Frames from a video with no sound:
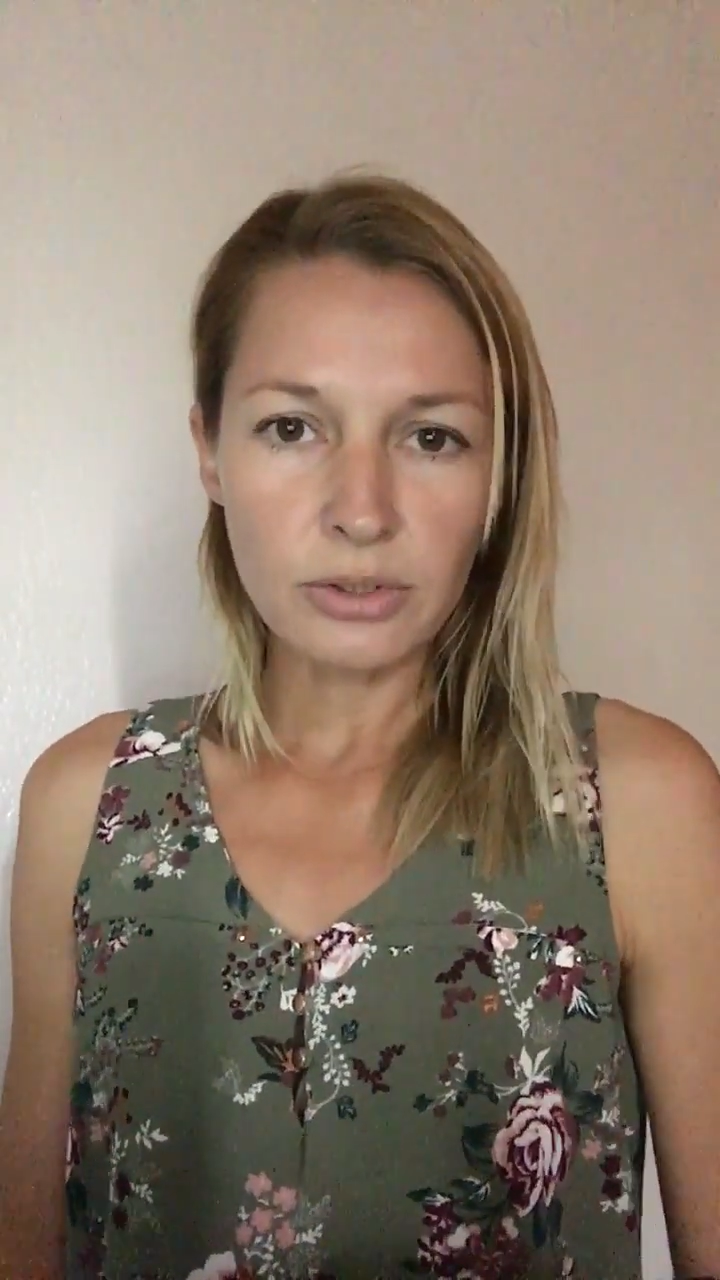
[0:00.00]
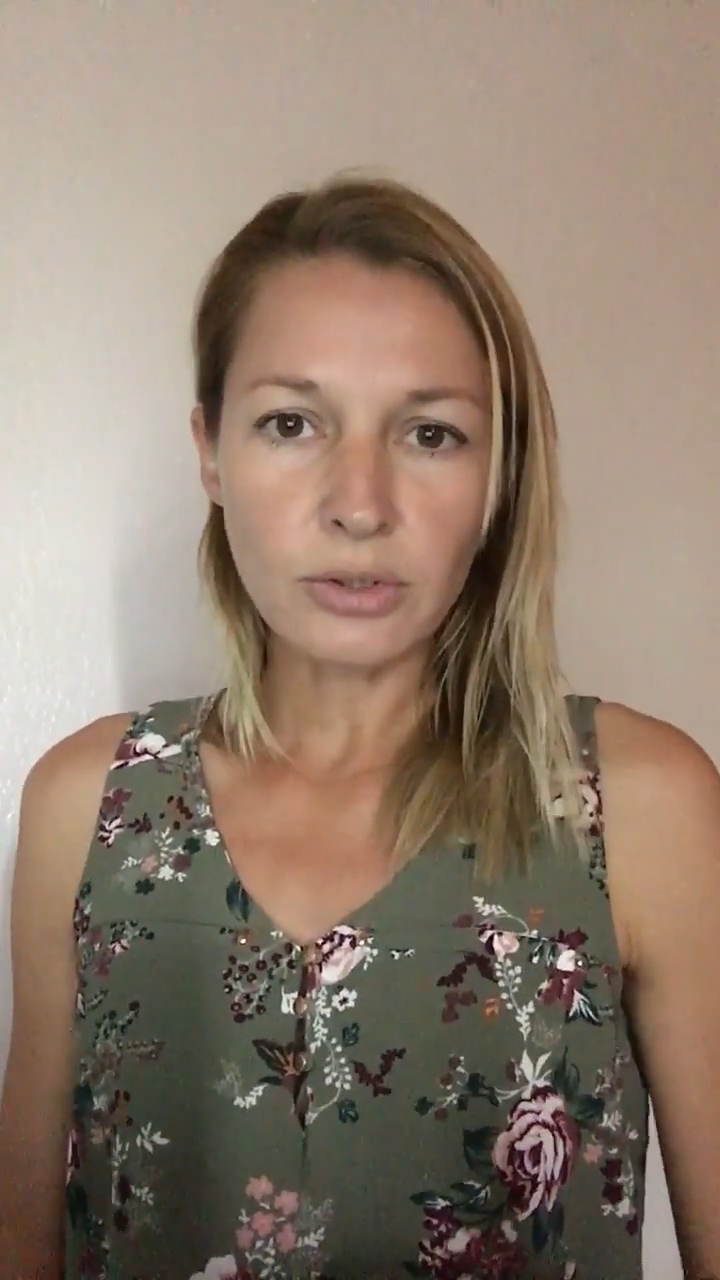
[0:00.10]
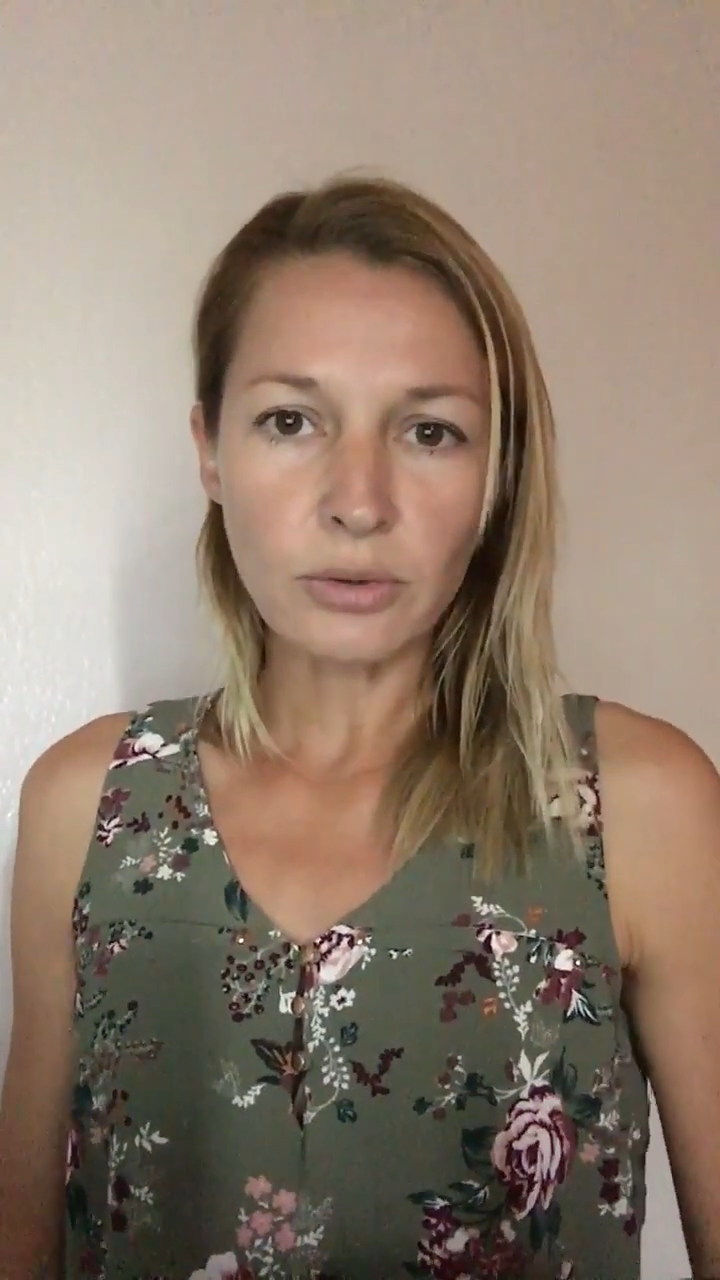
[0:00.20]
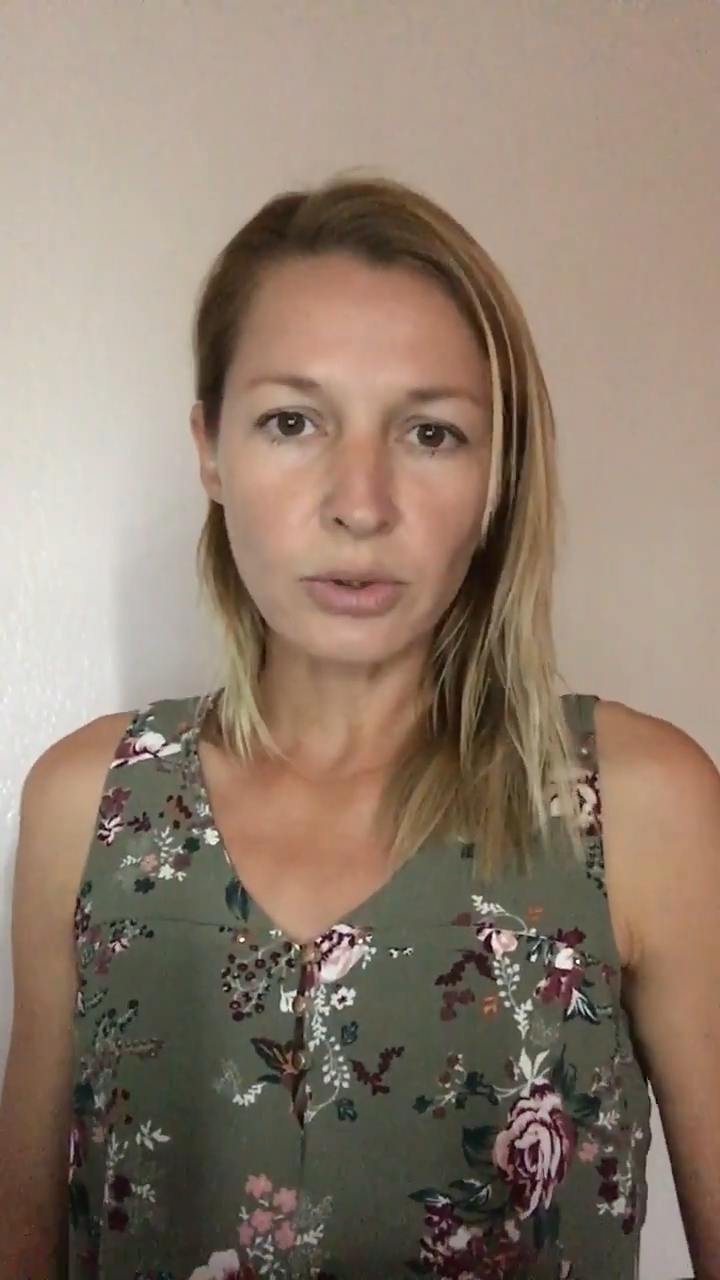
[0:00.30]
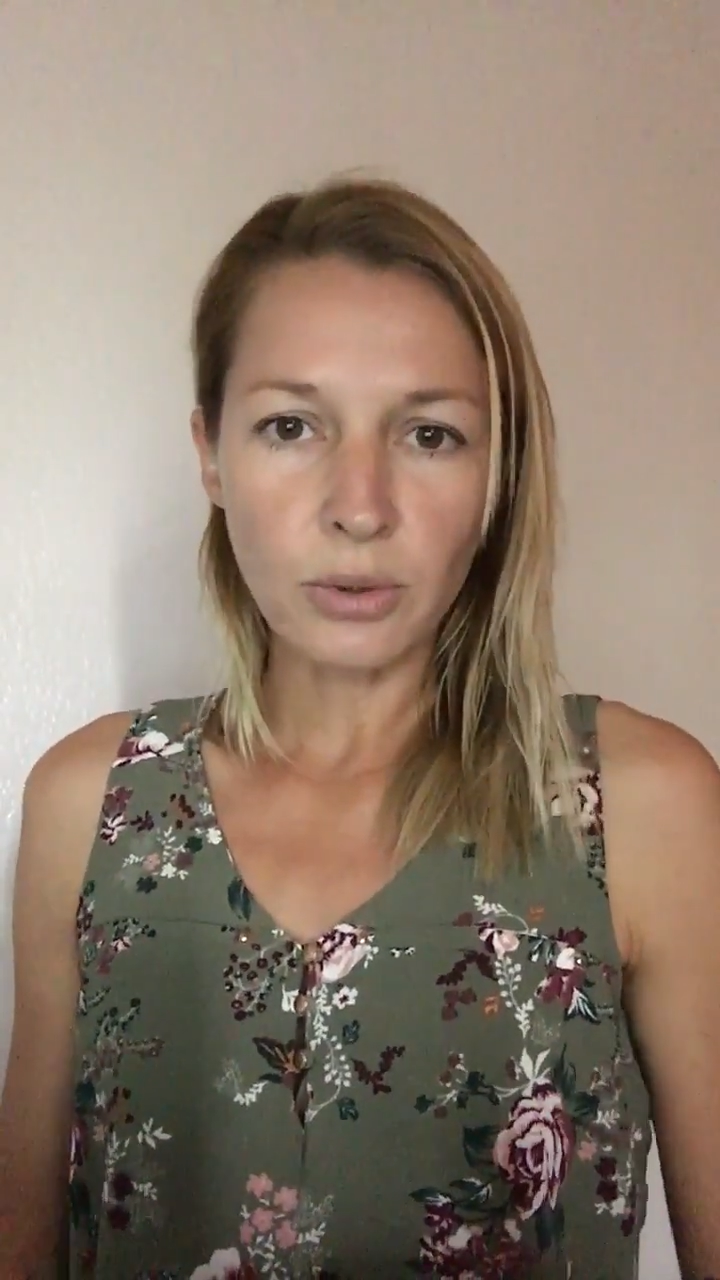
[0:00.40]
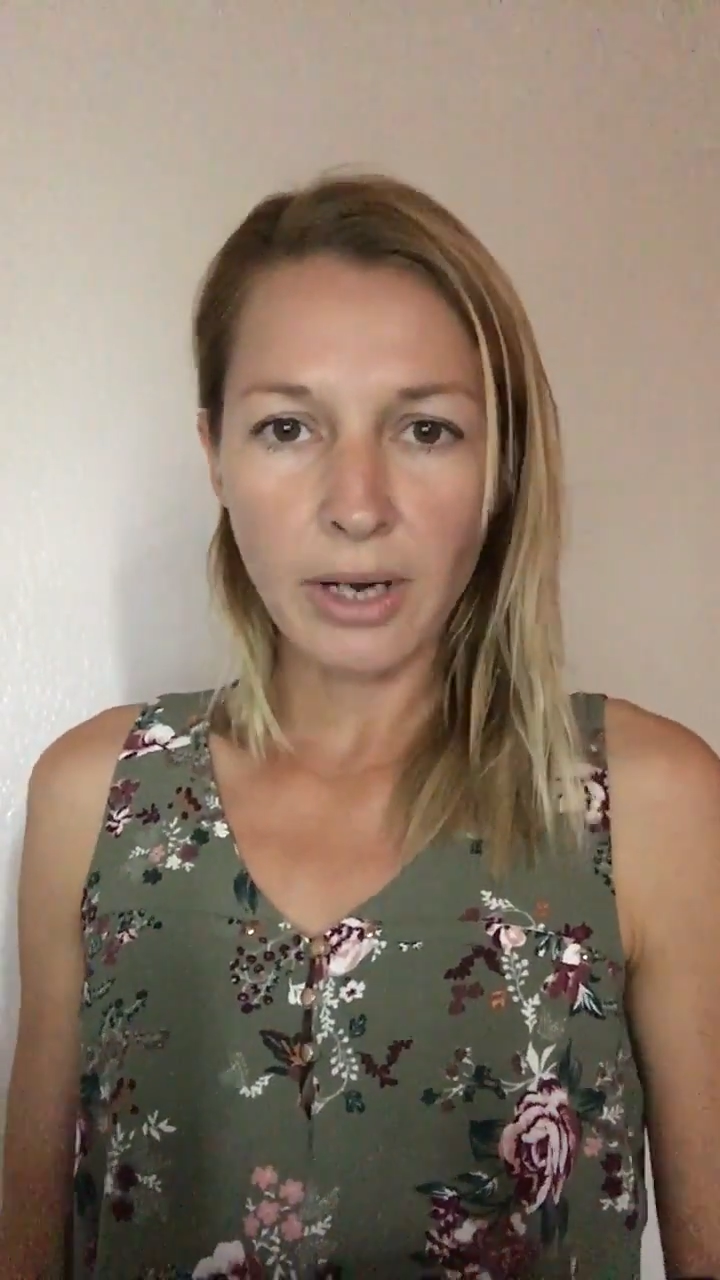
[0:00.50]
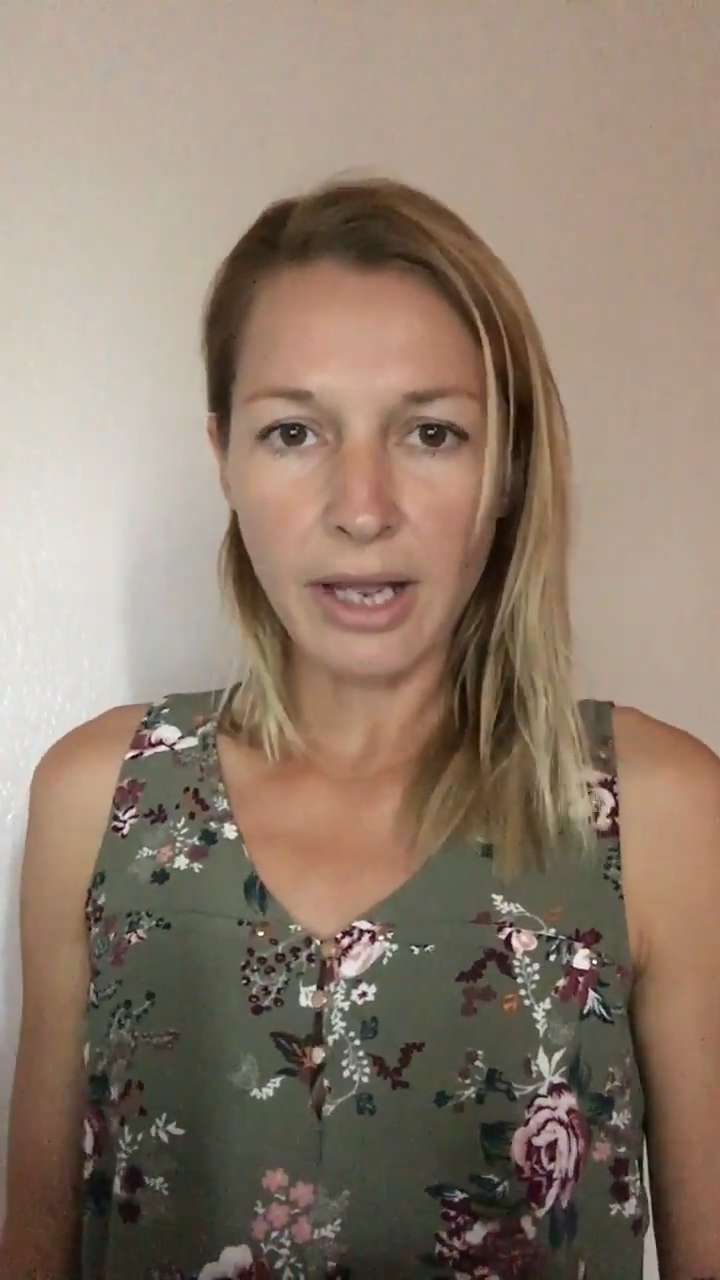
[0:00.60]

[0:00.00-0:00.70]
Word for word: so your